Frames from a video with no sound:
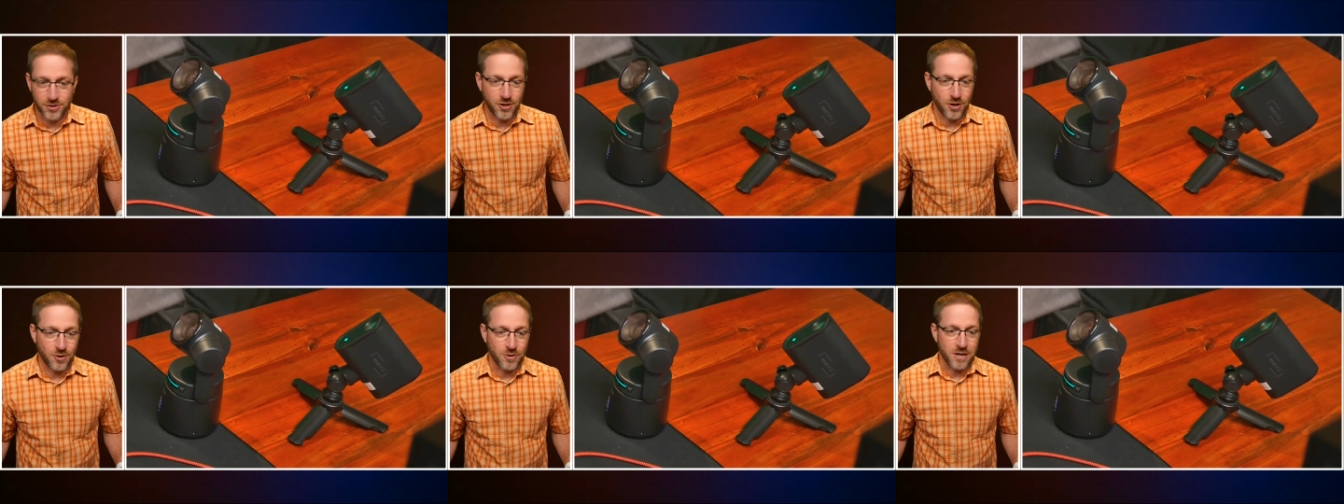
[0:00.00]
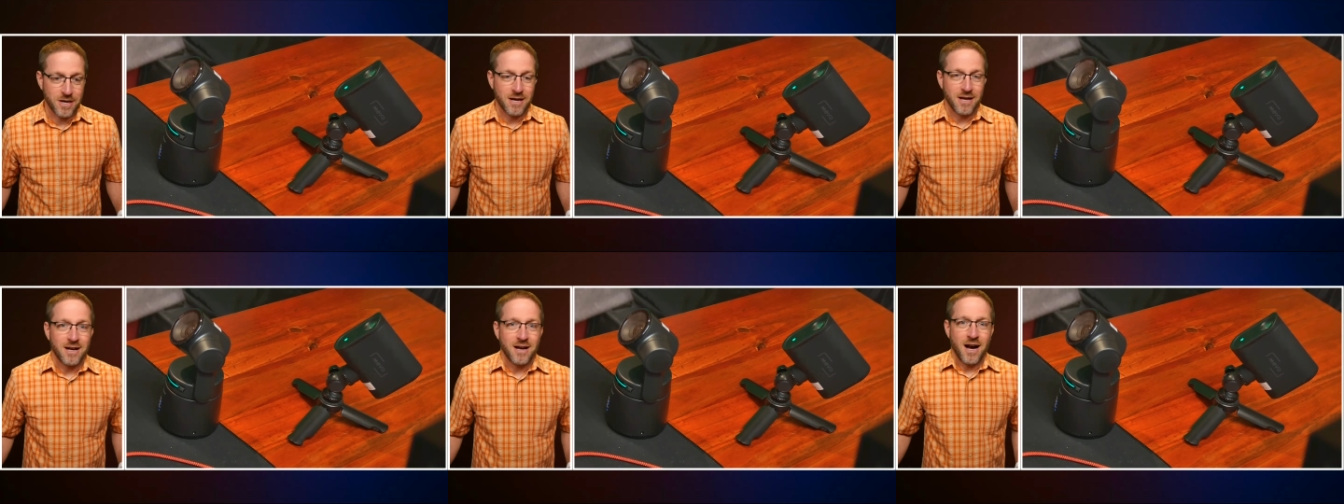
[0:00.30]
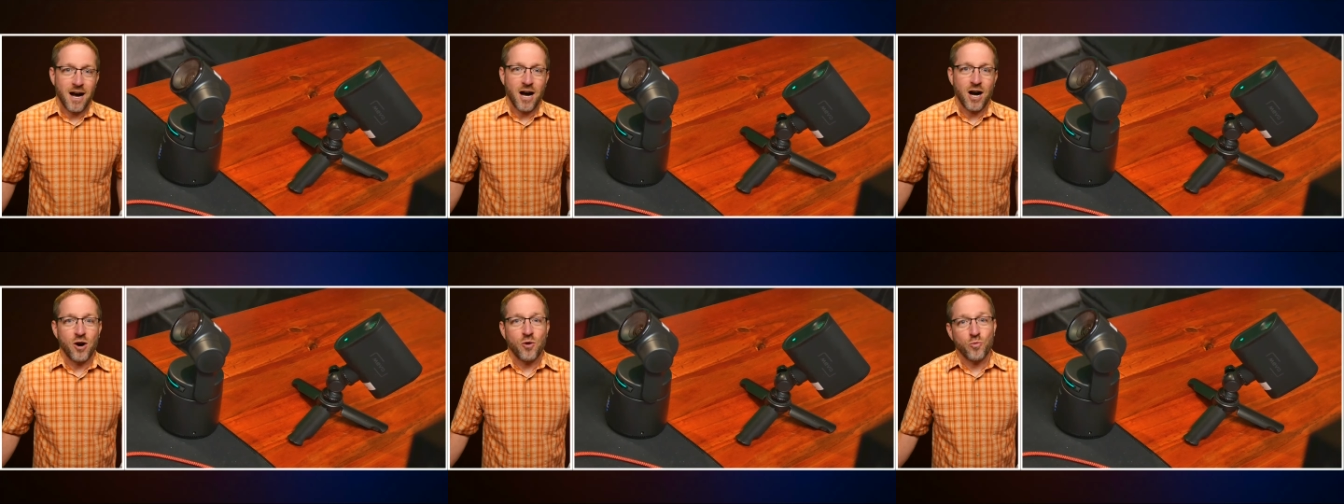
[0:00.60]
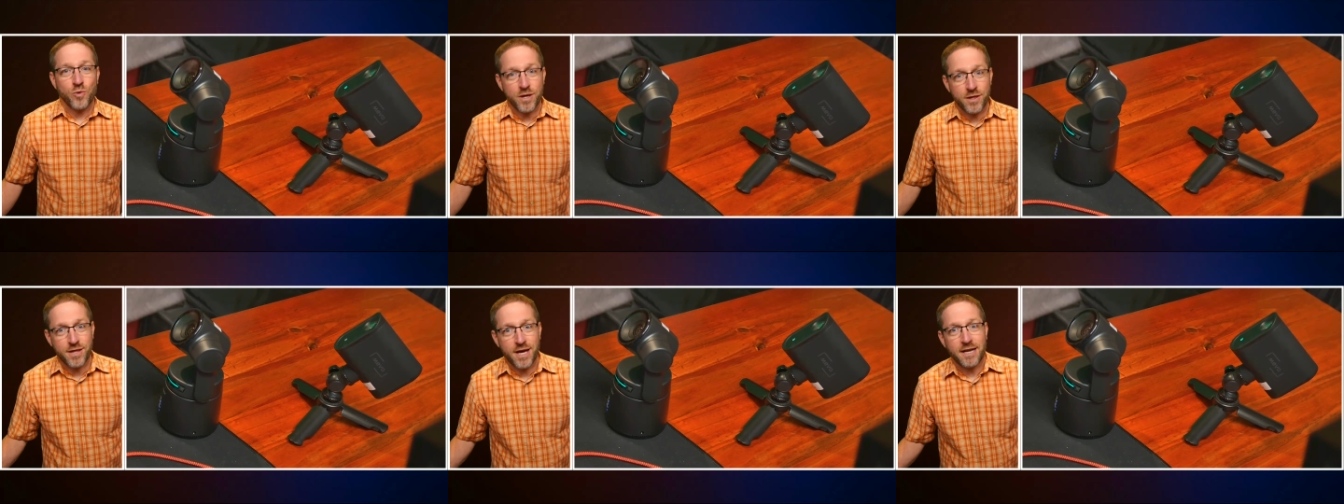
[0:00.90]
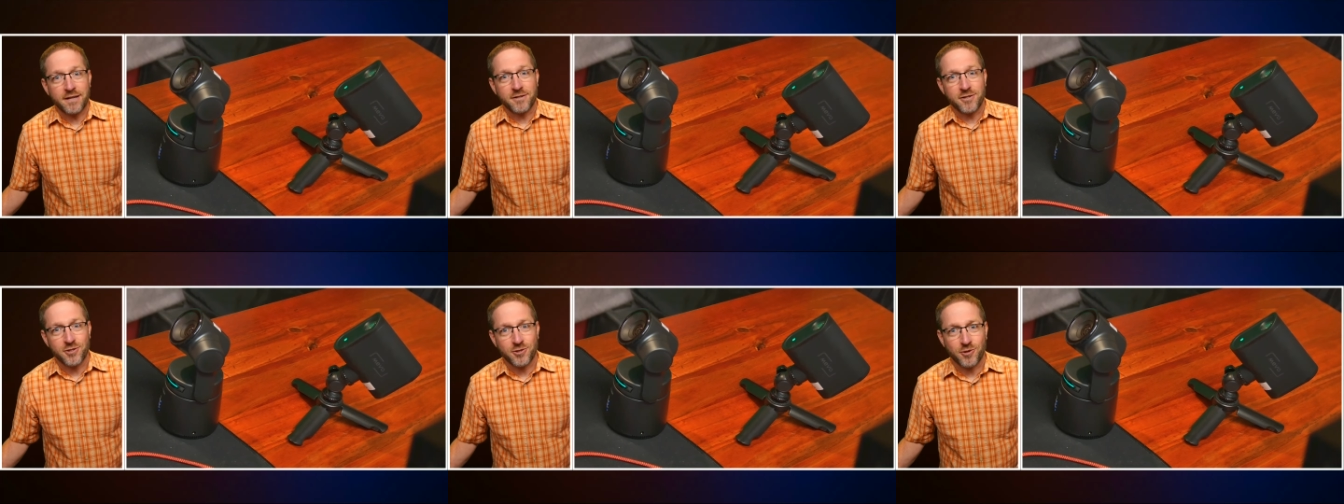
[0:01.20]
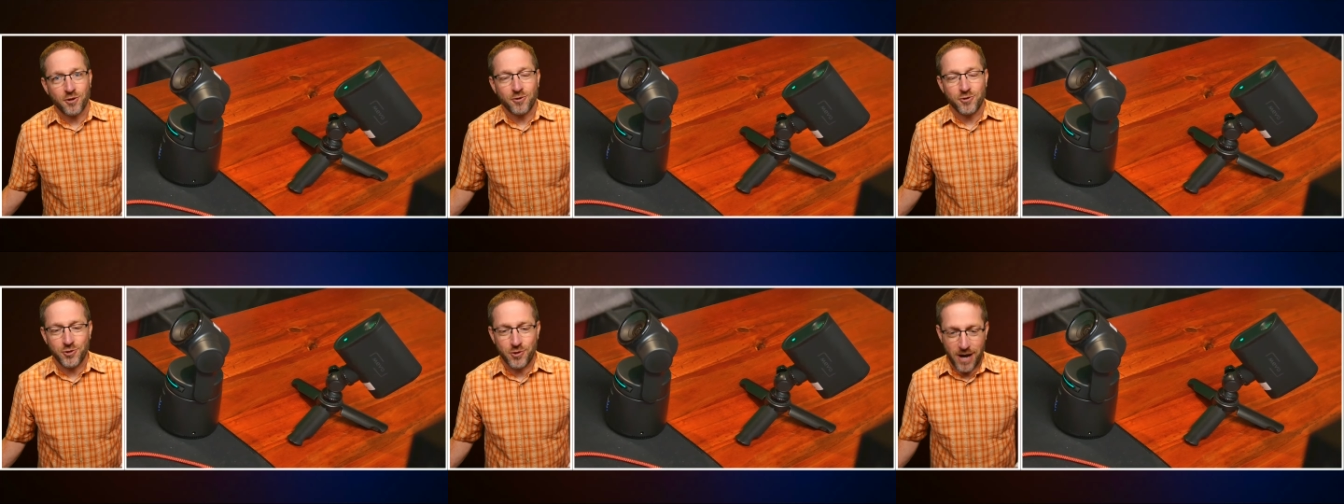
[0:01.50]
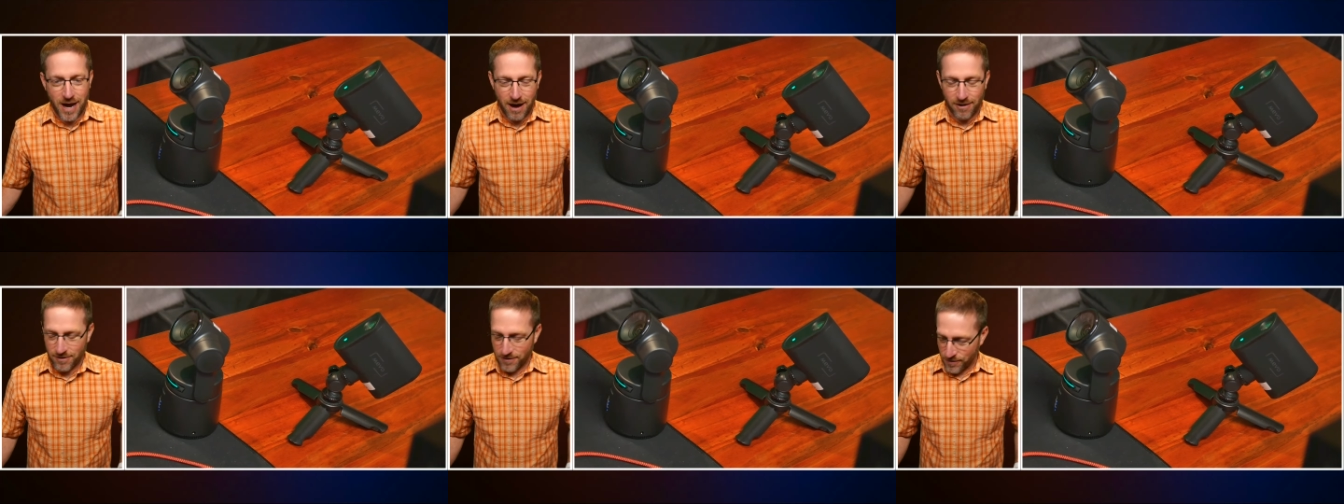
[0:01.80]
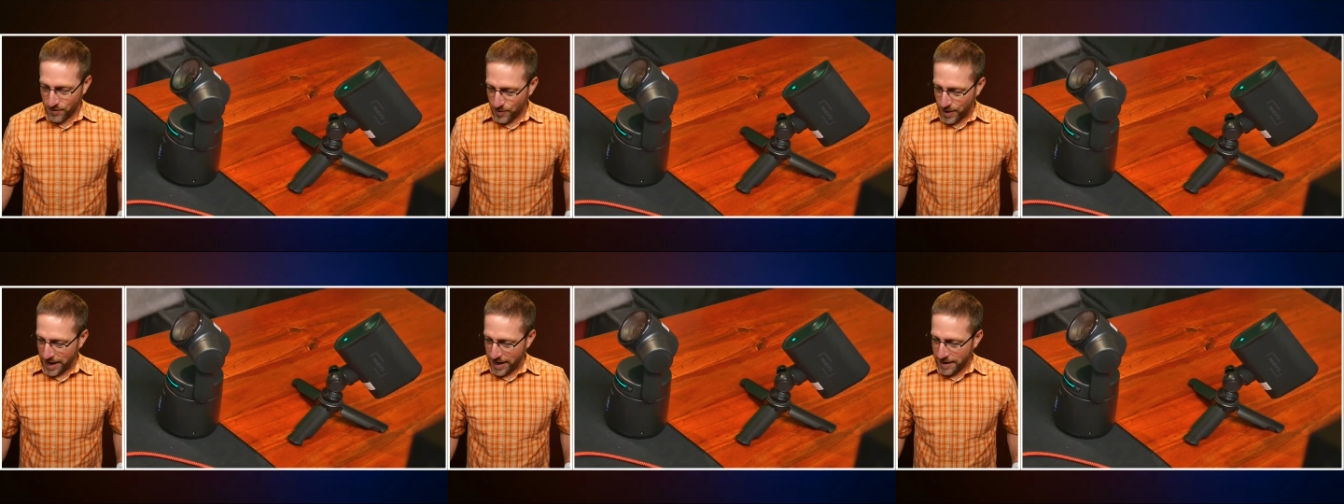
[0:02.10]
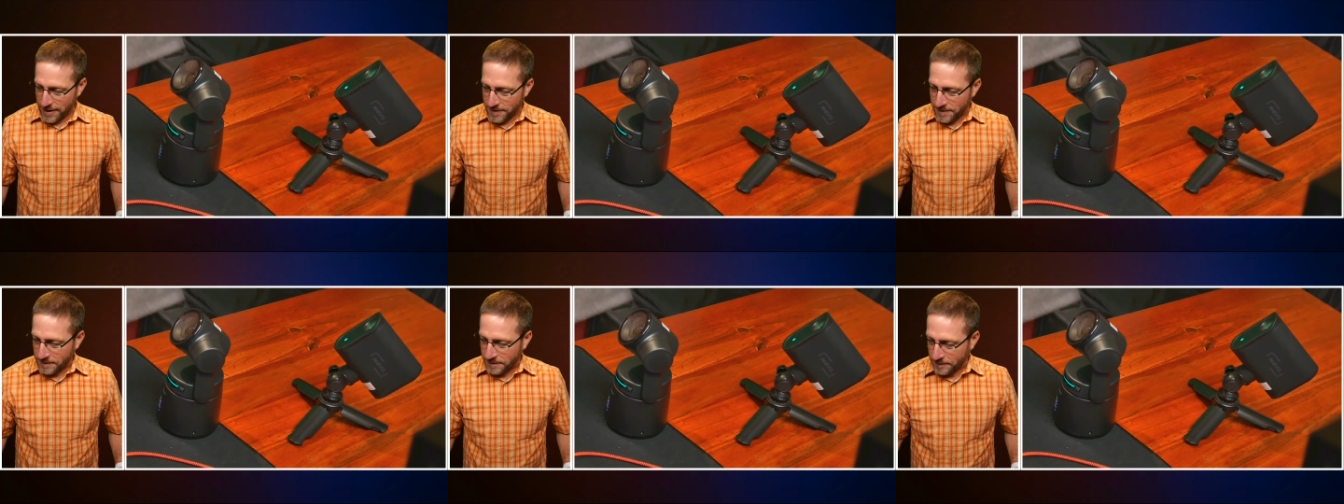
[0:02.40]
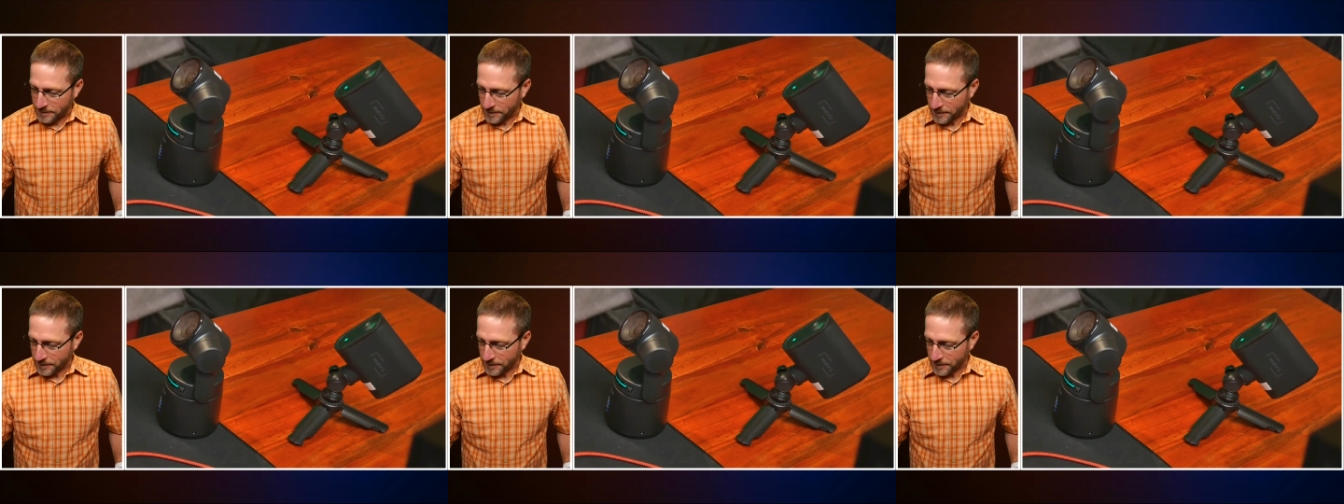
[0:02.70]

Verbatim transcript: So uh, with that disclosure out of the way,